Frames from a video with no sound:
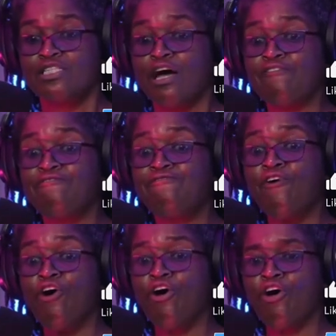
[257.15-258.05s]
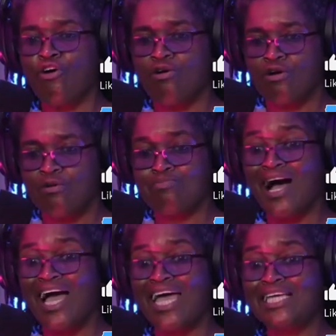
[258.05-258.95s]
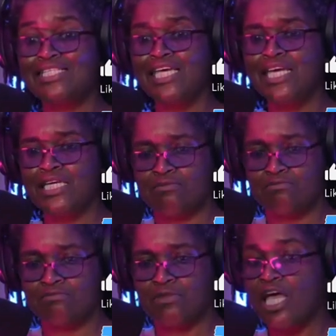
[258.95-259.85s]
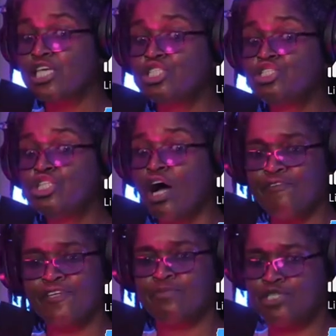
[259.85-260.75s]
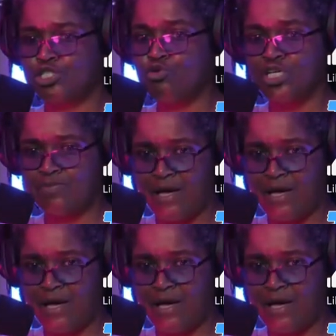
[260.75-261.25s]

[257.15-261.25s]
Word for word: that four but eighteen is nothing to be talking